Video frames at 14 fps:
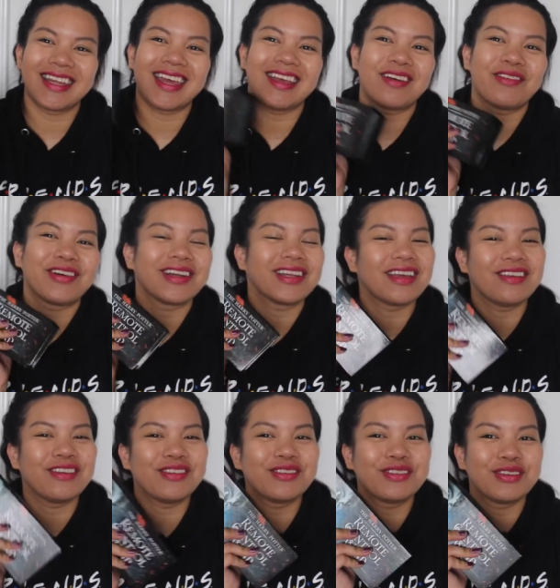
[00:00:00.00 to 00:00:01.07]
take a while to get
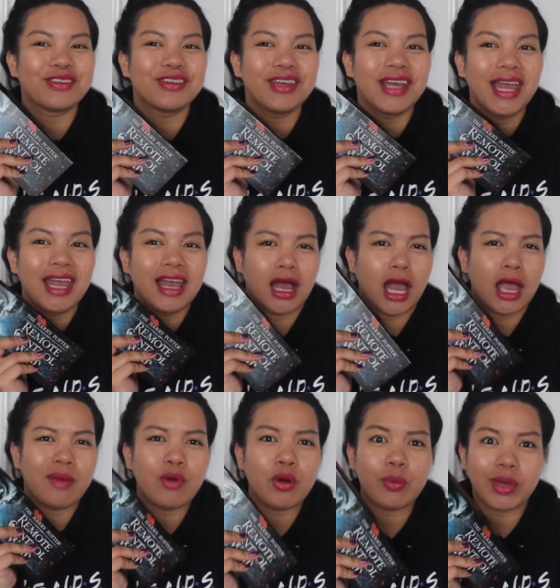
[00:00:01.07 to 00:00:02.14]
used to. I
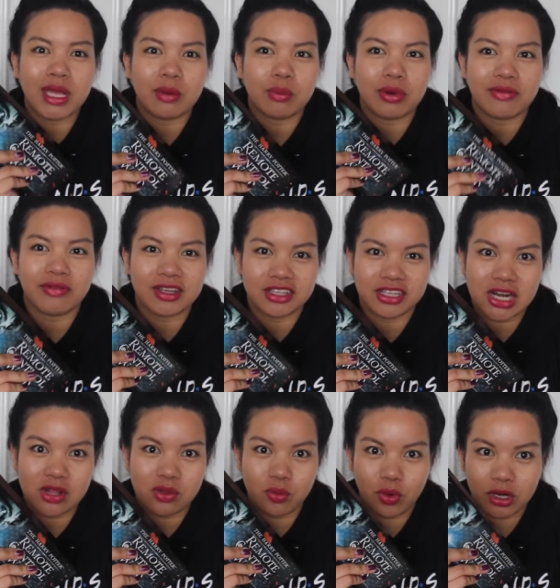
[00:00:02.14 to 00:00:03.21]
will be a
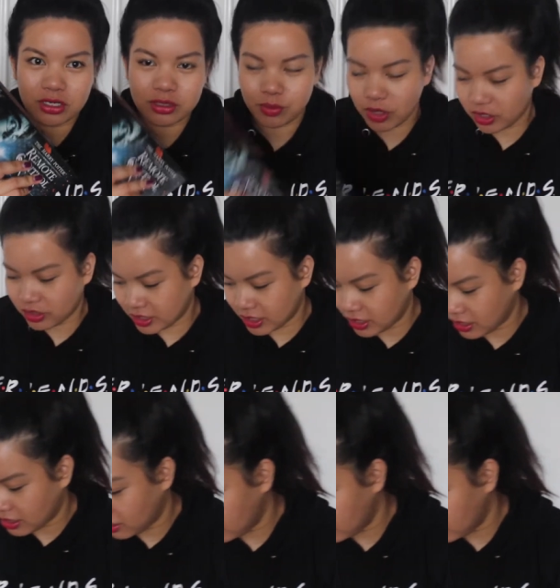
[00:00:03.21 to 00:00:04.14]
professional one person.